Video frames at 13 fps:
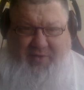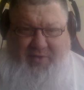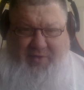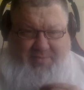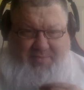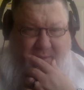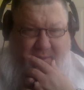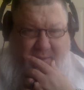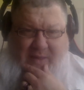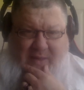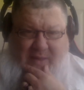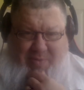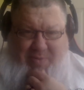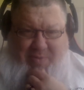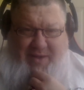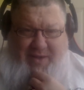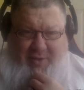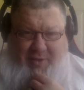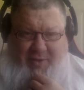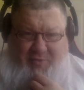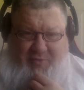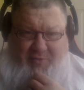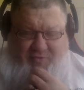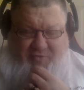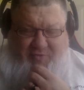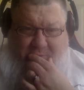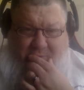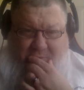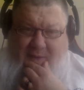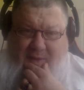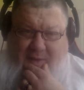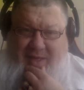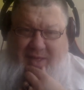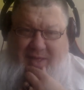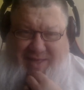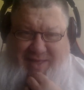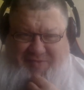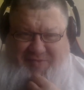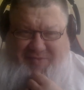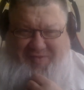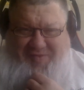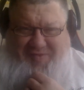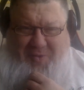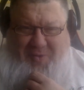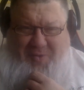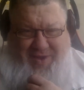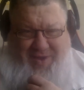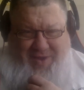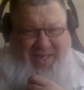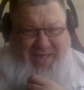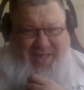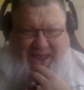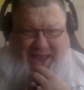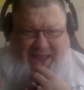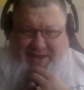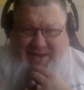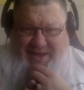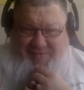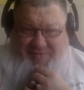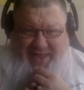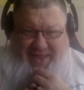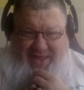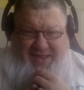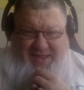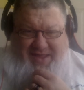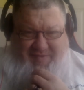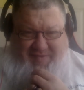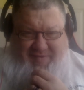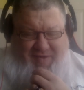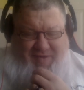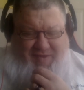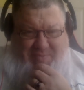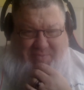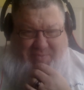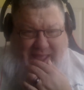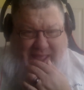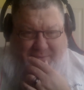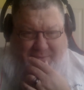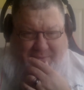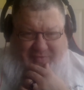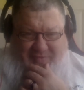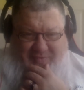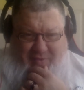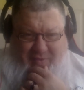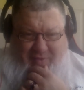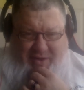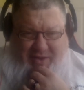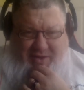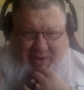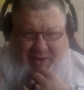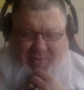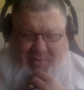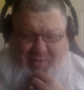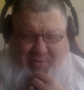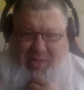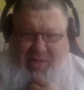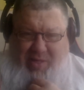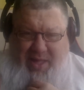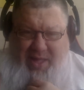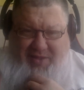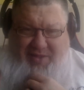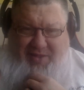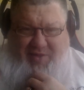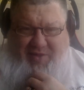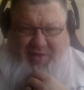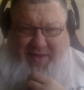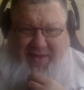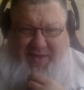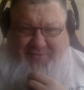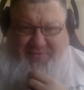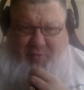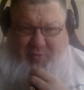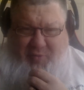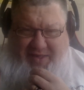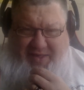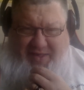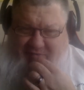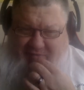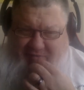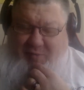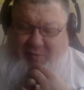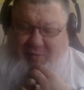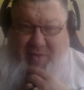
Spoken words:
Yeah, they're going to be a pain in the arse too. So that NFC East is going to be absolutely incredible, as well as the NFC West.